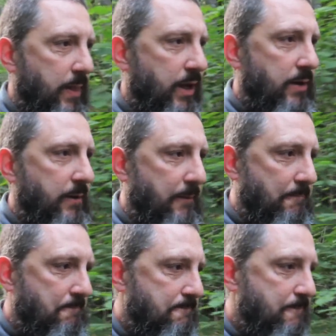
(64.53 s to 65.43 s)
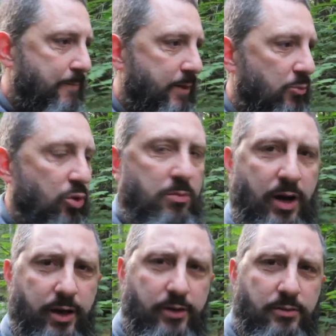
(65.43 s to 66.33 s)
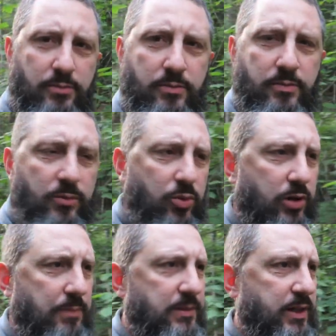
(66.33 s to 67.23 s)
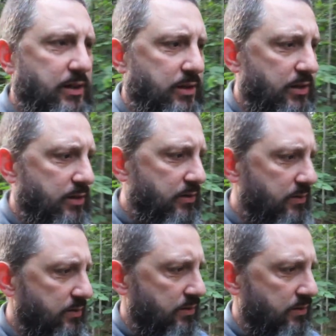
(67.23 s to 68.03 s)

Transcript: and um, more modern, more updated uh,